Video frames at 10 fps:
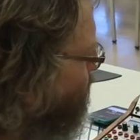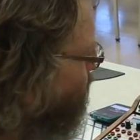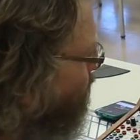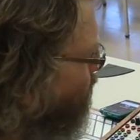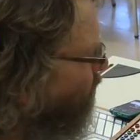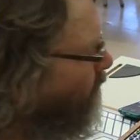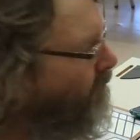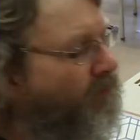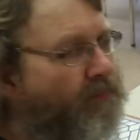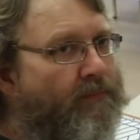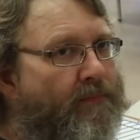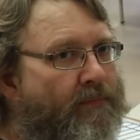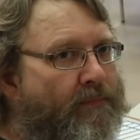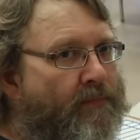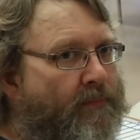other instruments are
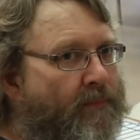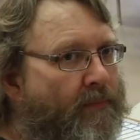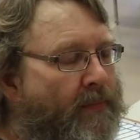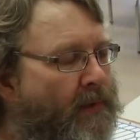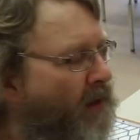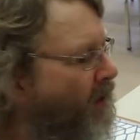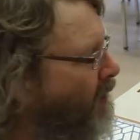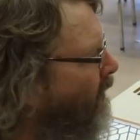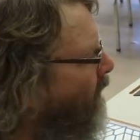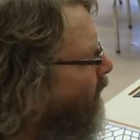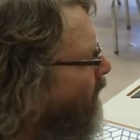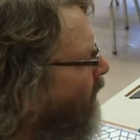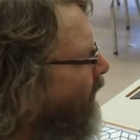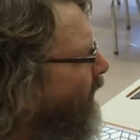compatible with this as far as voltage and